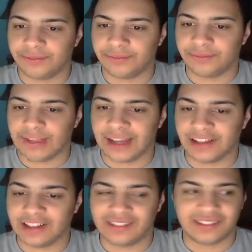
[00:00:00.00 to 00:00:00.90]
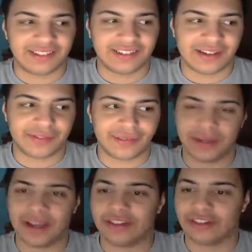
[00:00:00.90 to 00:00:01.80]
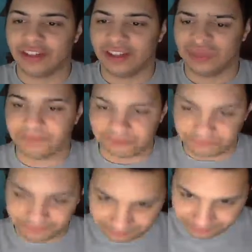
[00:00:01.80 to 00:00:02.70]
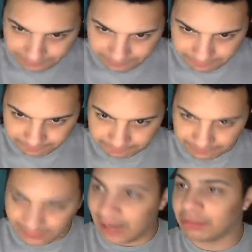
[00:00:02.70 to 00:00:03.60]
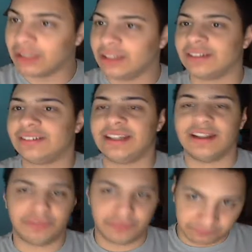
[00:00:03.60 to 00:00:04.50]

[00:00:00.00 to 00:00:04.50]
Yeah, a lot of this is stuff from yesterday. I'm going to see if